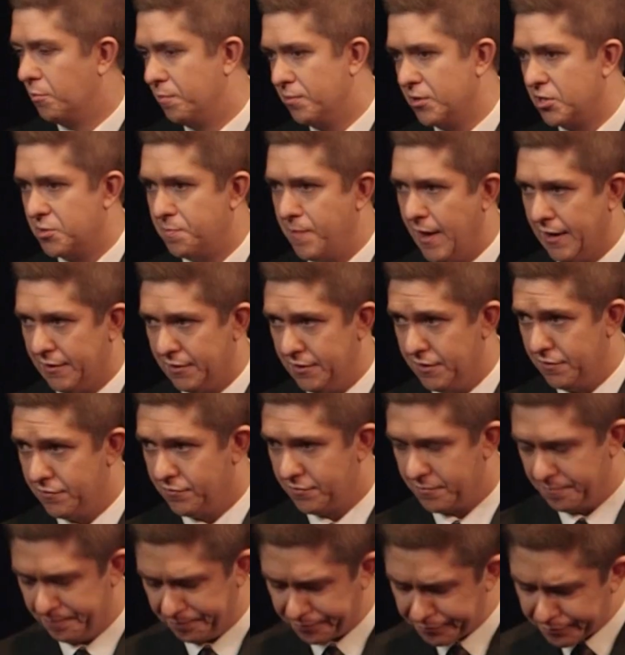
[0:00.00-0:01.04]
perspective,
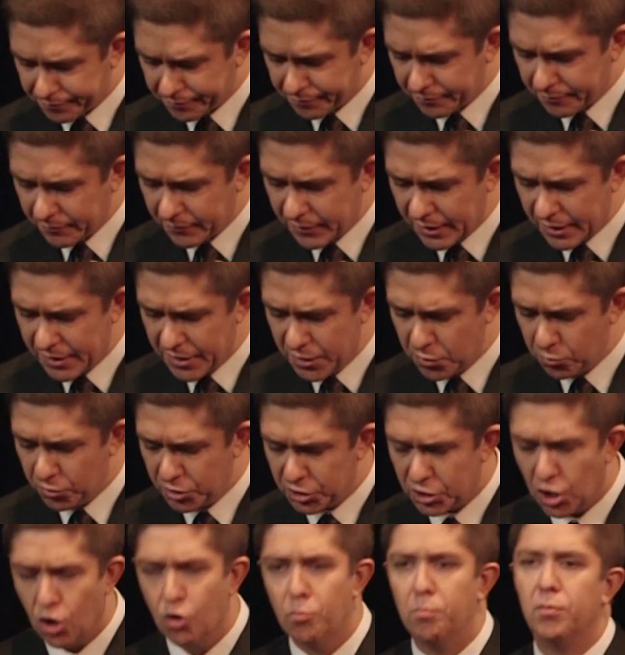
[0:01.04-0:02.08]
it would
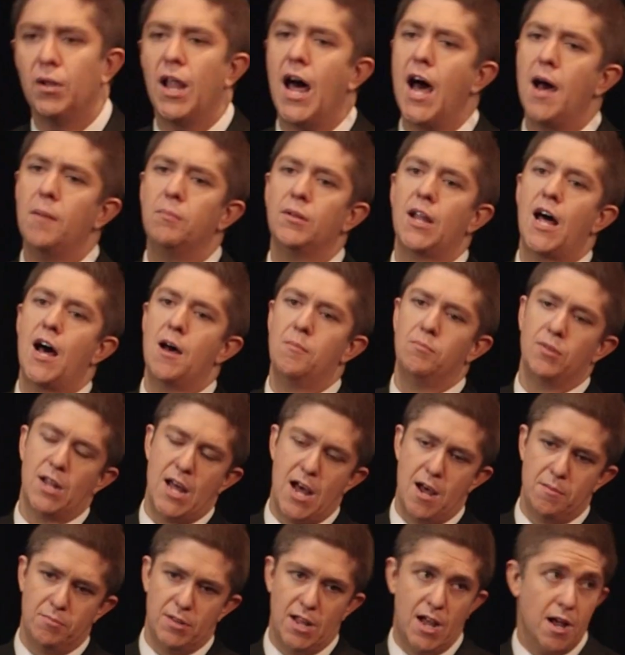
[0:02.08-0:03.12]
go blah, blah, blah,
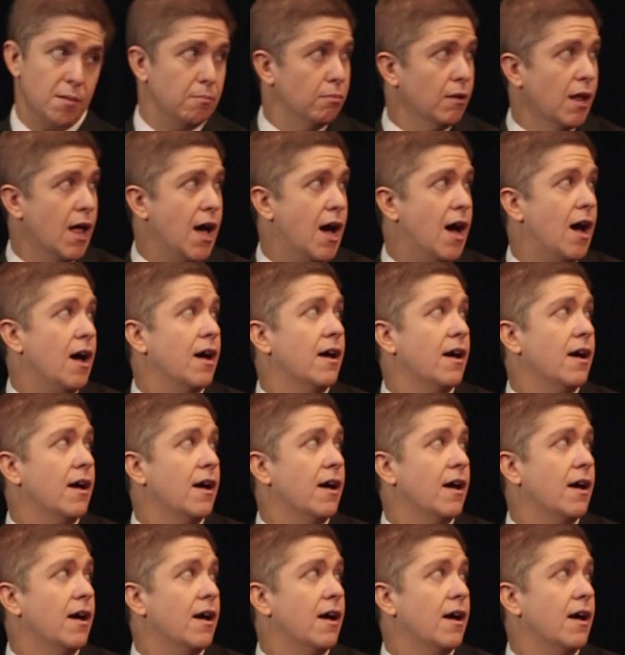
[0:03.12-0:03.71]
blah, blah,